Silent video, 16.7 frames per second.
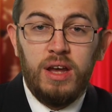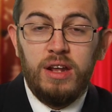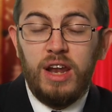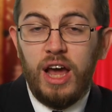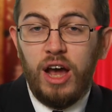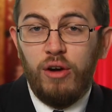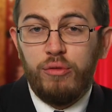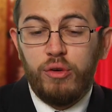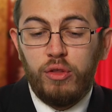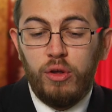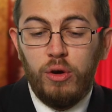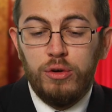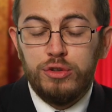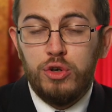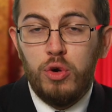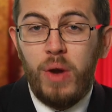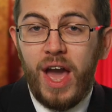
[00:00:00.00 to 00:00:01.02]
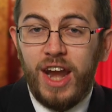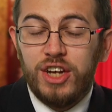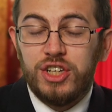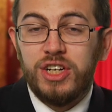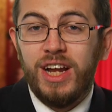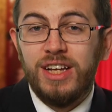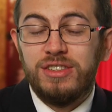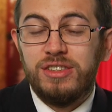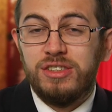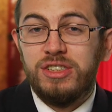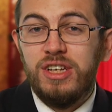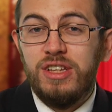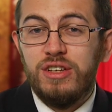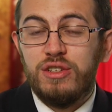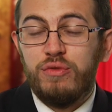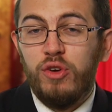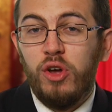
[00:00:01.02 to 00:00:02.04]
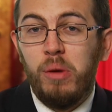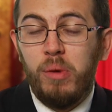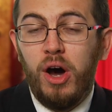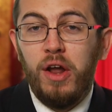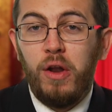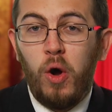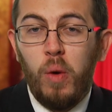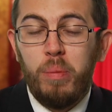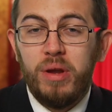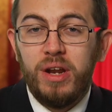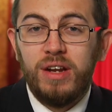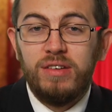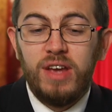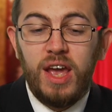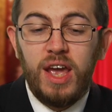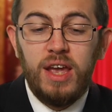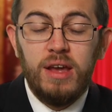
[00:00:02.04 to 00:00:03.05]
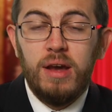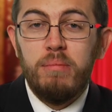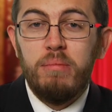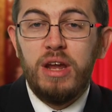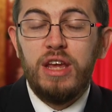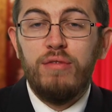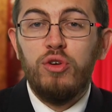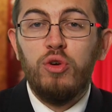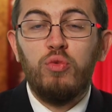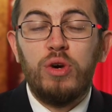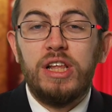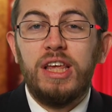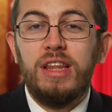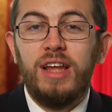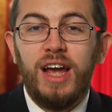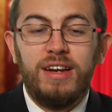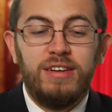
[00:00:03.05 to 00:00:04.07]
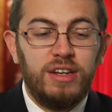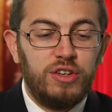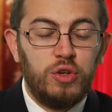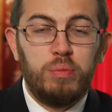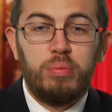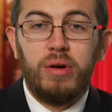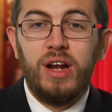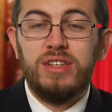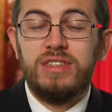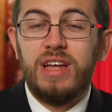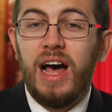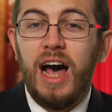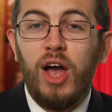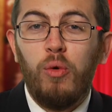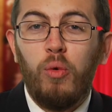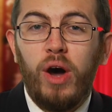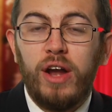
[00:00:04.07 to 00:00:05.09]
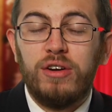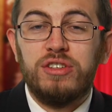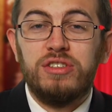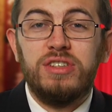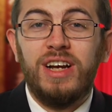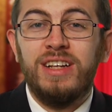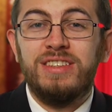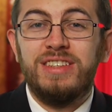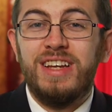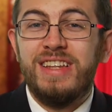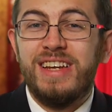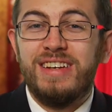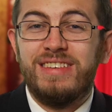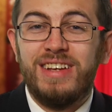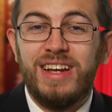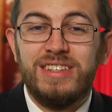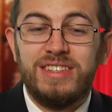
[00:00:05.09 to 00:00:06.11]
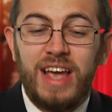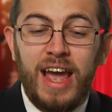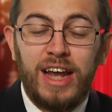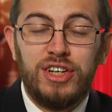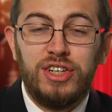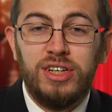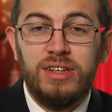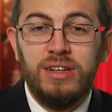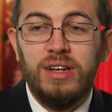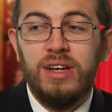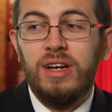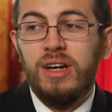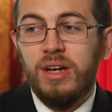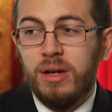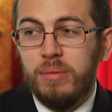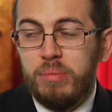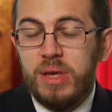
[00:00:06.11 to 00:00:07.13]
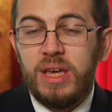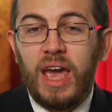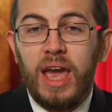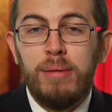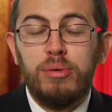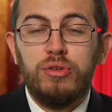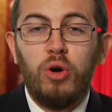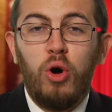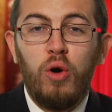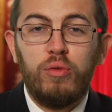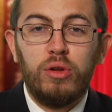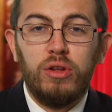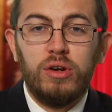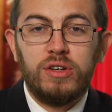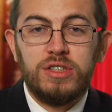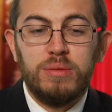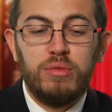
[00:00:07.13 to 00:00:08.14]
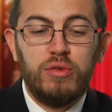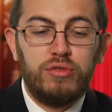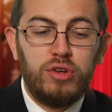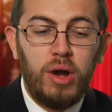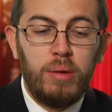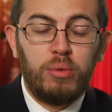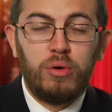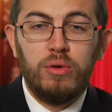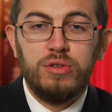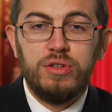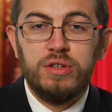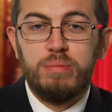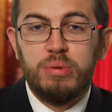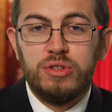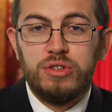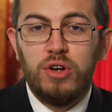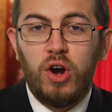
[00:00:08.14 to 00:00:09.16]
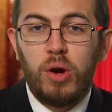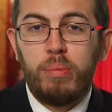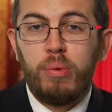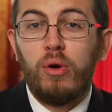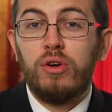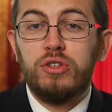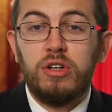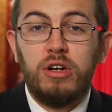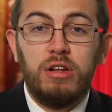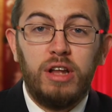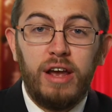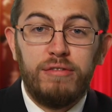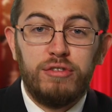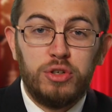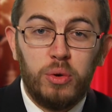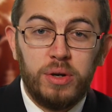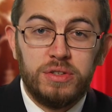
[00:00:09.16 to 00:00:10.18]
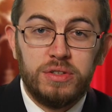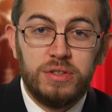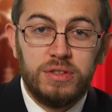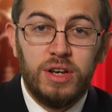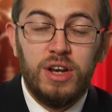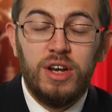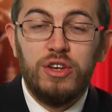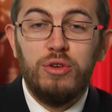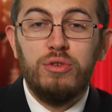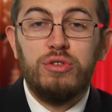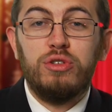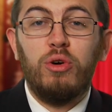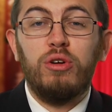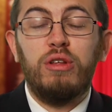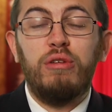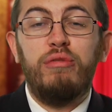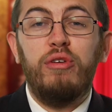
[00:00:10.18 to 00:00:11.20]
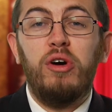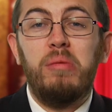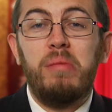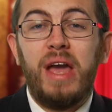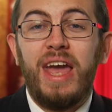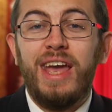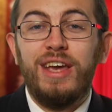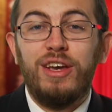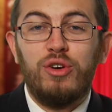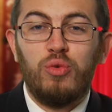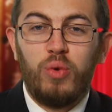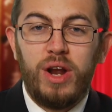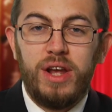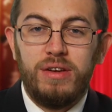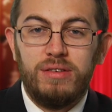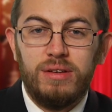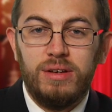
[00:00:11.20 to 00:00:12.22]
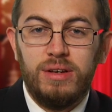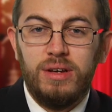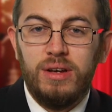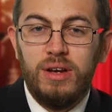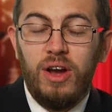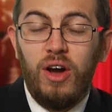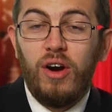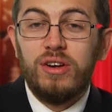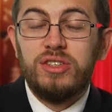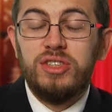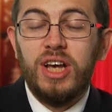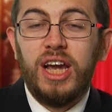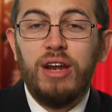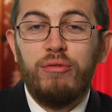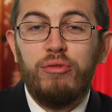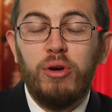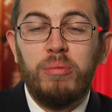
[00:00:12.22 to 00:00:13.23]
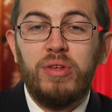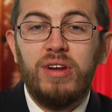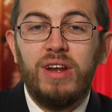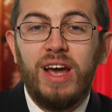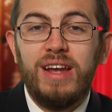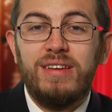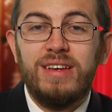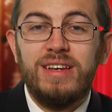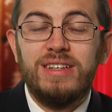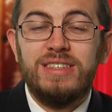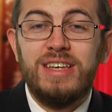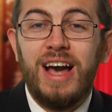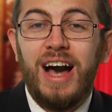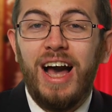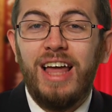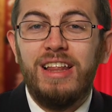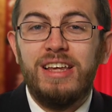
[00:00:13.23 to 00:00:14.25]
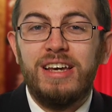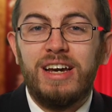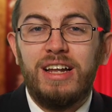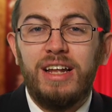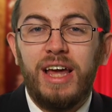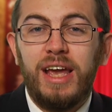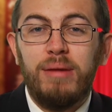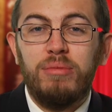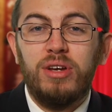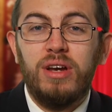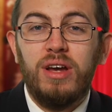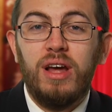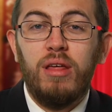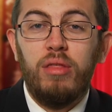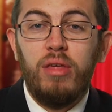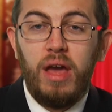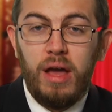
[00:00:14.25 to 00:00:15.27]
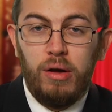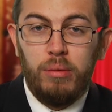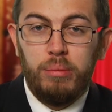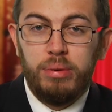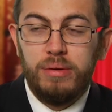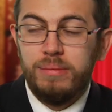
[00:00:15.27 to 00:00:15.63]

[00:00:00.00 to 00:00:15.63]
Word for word: Now, for those who had a chance to see this film on opening day, many of you really liked it. You praised the high wire stunts and the intense action, being able to overlook some of Tom Cruise's bizarre personal life choices. You scored the film a great. Our second film tonight is the highly acclaimed The Help.